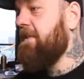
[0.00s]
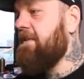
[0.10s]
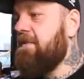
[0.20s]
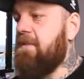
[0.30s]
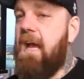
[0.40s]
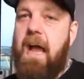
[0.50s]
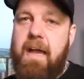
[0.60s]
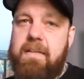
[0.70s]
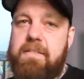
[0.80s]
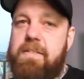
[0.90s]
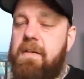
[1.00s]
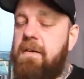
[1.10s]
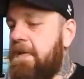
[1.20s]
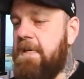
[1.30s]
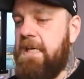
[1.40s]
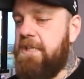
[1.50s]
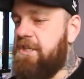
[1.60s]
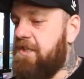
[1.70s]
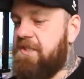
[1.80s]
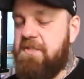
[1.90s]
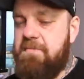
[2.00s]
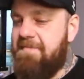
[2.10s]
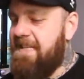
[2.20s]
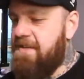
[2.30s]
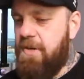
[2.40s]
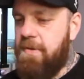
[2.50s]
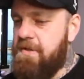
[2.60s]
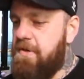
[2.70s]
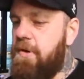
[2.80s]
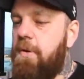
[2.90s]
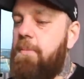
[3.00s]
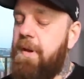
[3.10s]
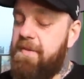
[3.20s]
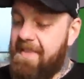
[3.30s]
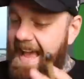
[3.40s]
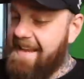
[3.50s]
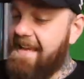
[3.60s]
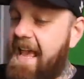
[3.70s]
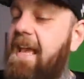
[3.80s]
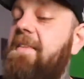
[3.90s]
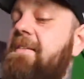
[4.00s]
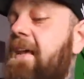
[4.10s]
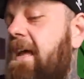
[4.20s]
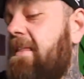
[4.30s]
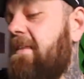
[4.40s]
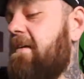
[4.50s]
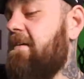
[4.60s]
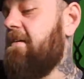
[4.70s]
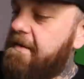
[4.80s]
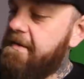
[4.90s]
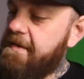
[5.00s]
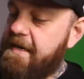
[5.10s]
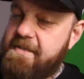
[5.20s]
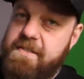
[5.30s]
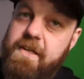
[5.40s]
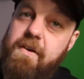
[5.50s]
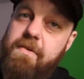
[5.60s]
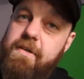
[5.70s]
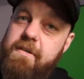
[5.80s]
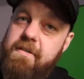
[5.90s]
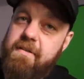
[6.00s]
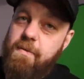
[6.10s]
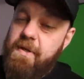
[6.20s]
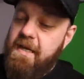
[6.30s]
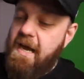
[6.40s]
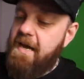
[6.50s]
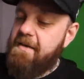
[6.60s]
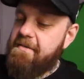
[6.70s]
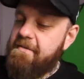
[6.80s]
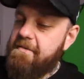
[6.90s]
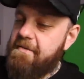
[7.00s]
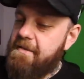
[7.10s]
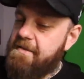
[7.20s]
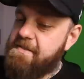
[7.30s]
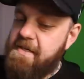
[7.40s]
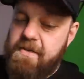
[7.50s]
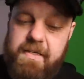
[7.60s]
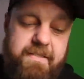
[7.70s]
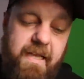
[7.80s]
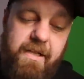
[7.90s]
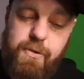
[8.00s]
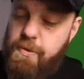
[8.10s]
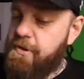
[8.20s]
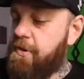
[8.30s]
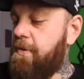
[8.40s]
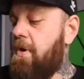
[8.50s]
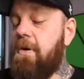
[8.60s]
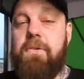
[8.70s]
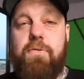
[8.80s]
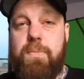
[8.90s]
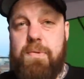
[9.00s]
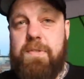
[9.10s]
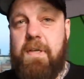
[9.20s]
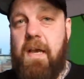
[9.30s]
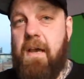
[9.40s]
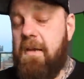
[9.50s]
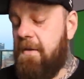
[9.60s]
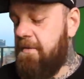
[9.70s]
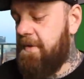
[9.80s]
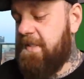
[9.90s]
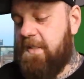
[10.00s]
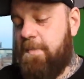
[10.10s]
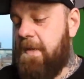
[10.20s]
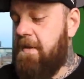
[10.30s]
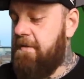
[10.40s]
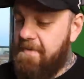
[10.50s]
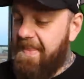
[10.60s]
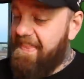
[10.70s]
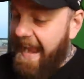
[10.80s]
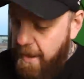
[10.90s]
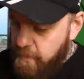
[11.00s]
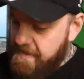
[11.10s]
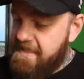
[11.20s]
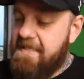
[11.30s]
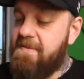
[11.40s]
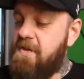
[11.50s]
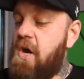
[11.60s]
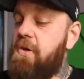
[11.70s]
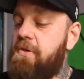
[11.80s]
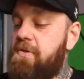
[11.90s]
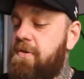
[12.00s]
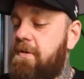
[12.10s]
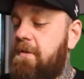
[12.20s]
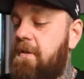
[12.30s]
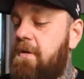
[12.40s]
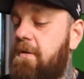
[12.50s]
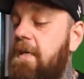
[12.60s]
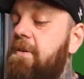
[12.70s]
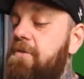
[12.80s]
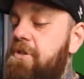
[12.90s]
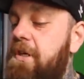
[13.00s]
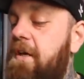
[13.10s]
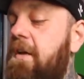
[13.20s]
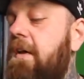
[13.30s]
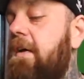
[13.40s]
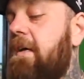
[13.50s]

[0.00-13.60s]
in disguise. Just didn't know what to do. But that day, the day that I discovered that we got a serious, like, you can no longer do BoostGod. We spent thousands of dollars on legal shit